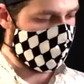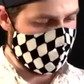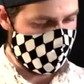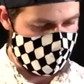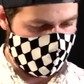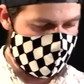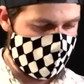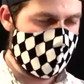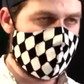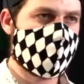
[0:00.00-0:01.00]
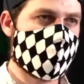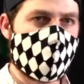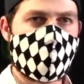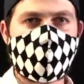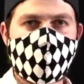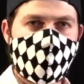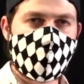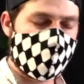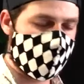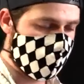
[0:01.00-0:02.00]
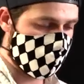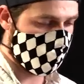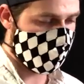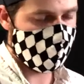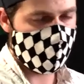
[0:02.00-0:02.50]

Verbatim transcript: Hill regarding the stickers.